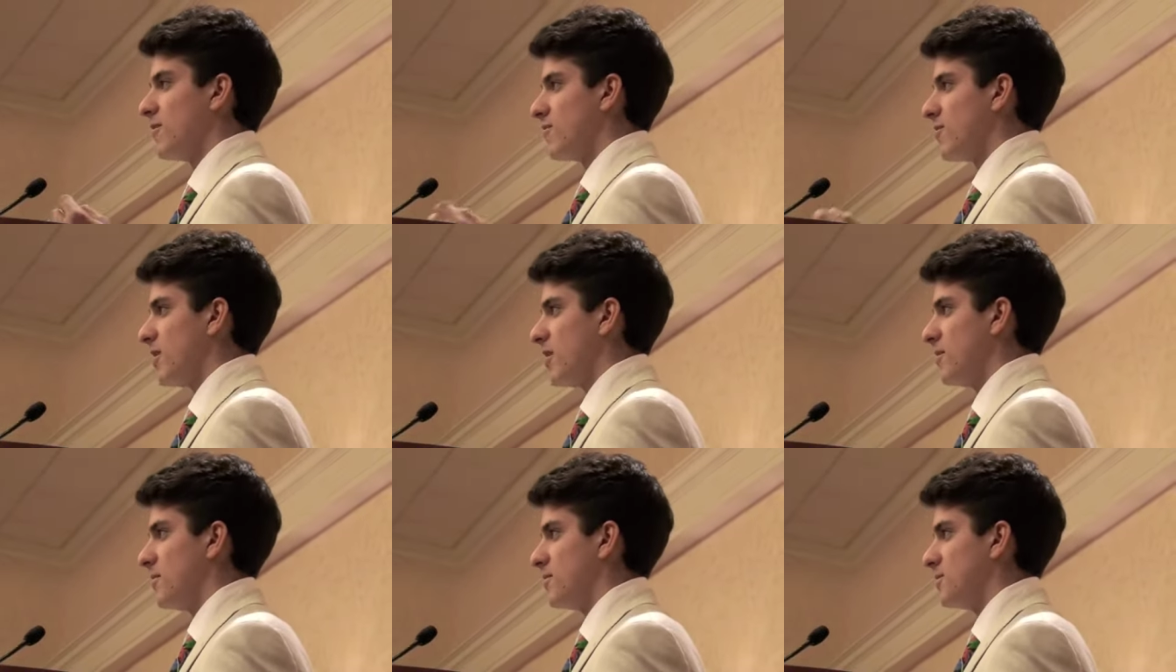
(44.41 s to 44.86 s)

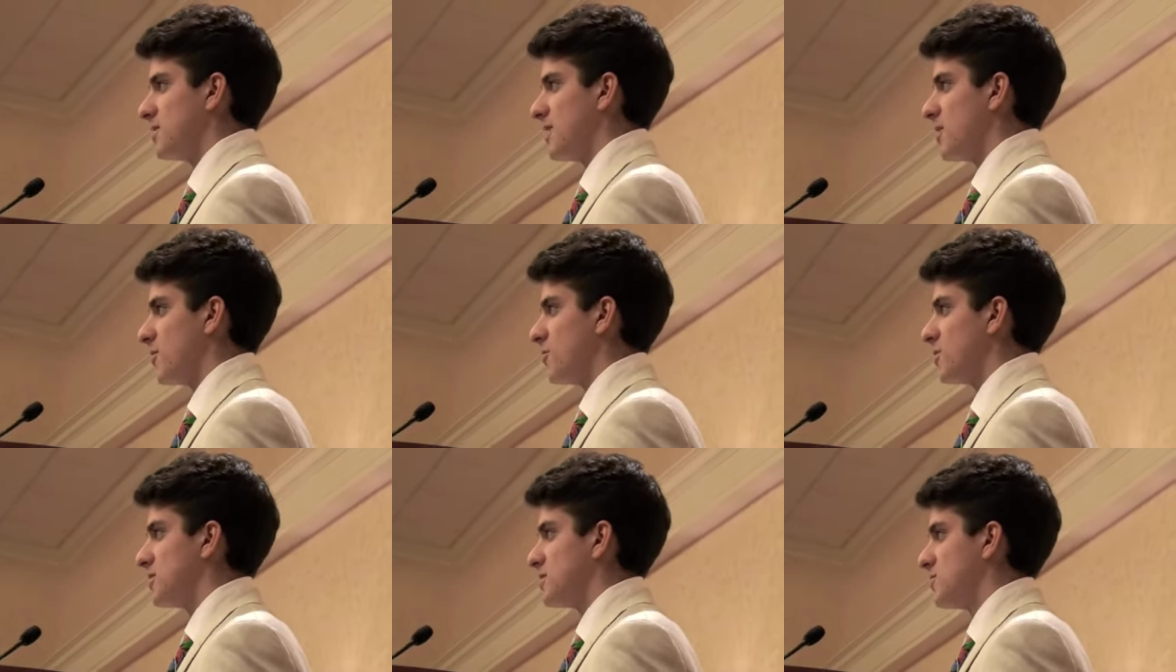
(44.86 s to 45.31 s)
from
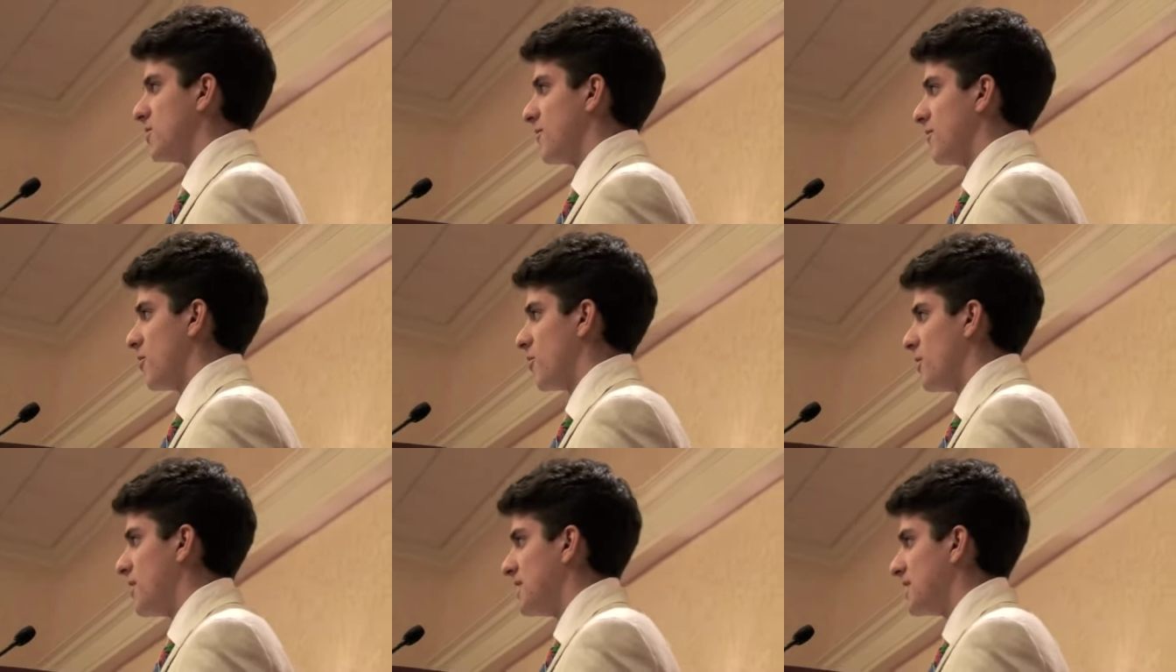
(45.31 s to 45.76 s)
terrorists who
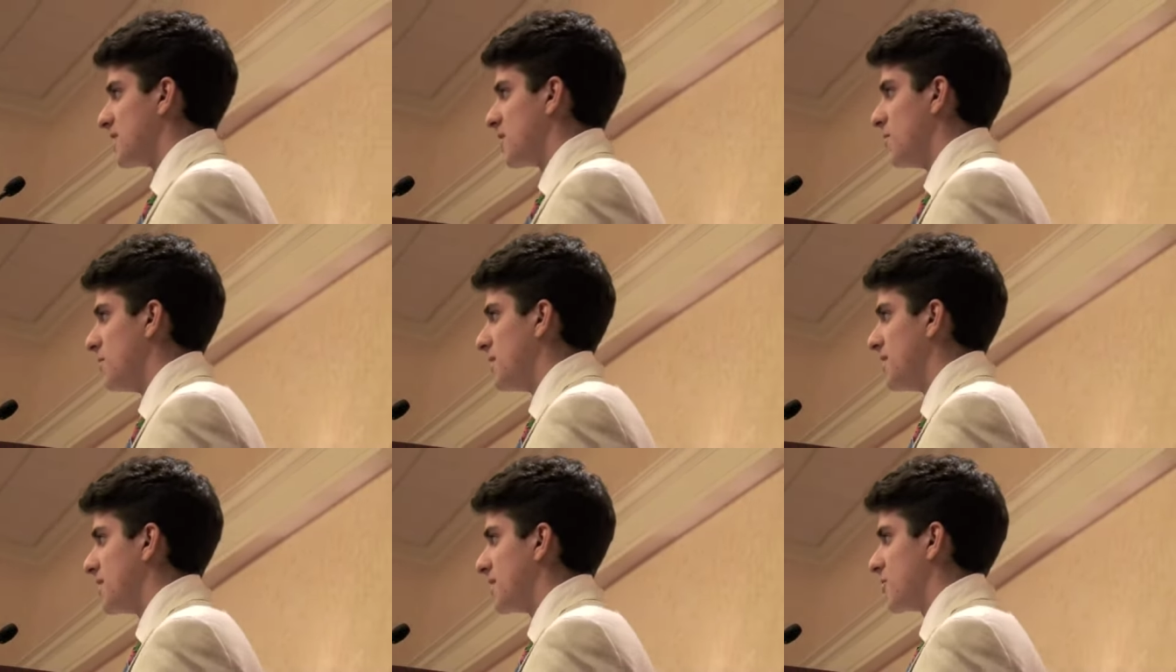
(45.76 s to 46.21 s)
have already
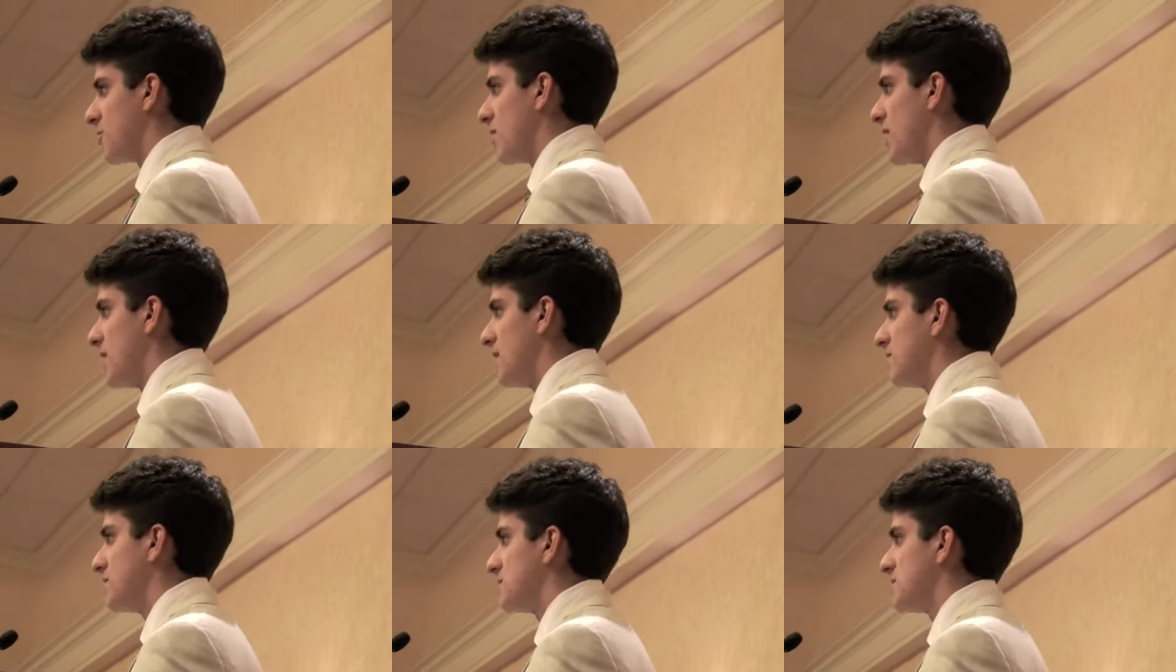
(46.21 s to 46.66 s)
committed
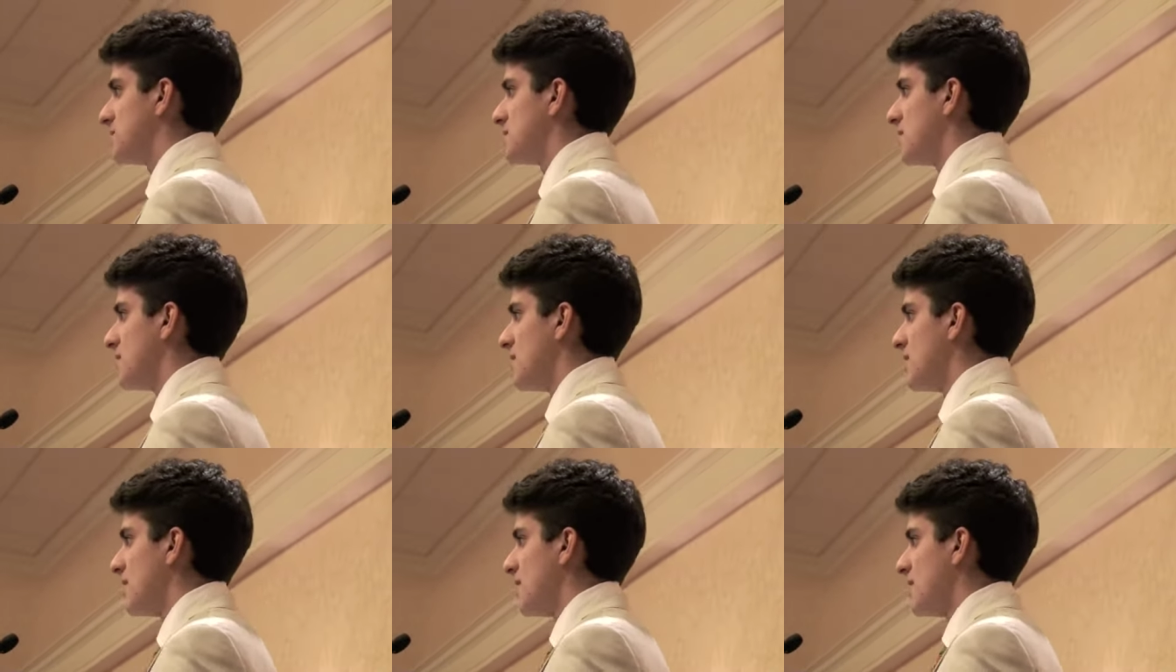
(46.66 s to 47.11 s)
crimes,